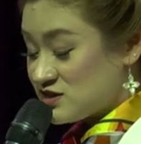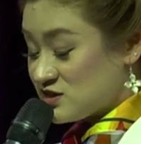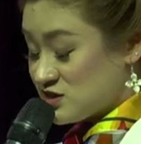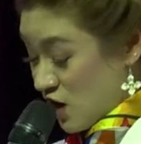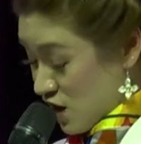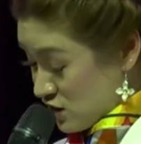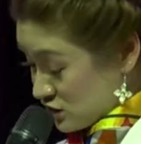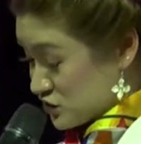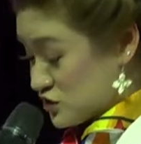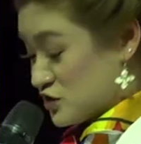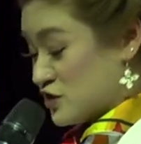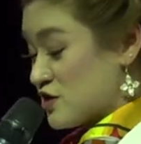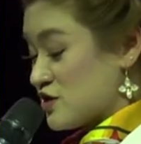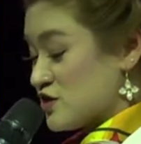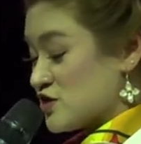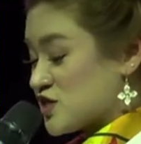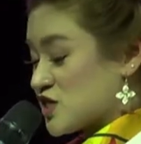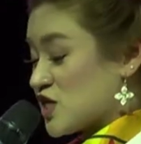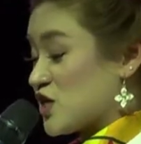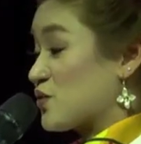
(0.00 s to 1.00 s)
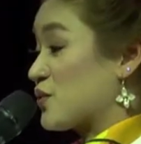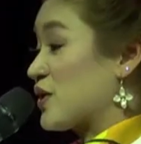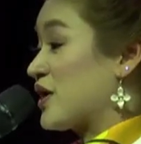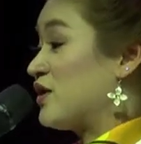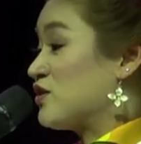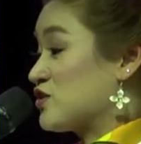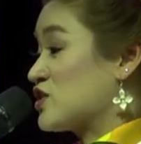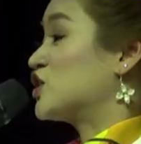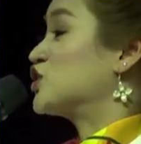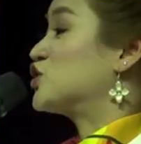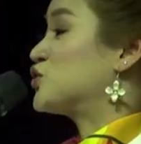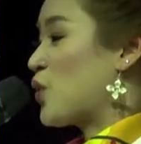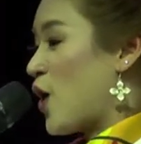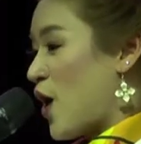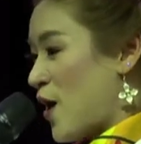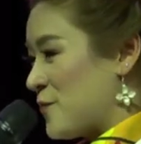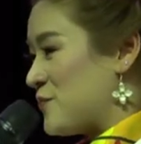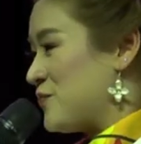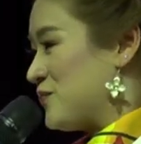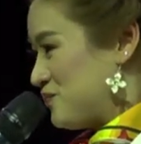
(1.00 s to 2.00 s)
Dr. Cyrille
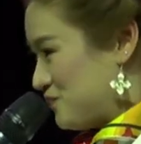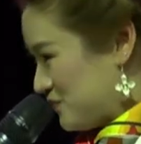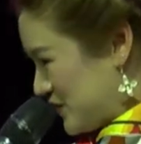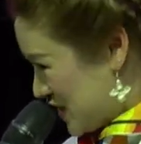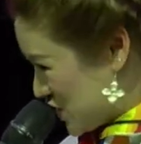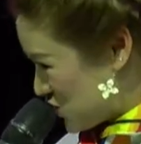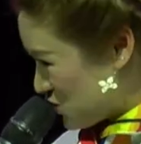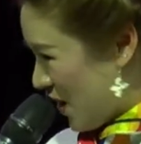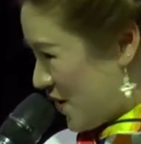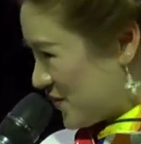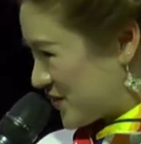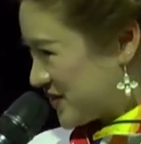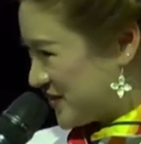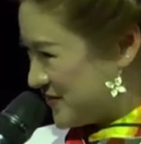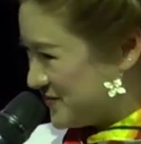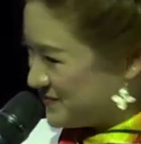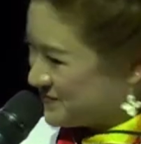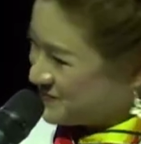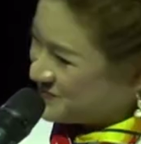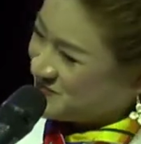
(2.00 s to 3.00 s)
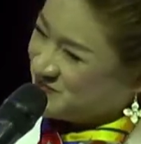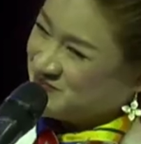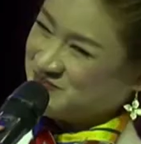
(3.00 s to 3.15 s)
Schwob. Please welcome.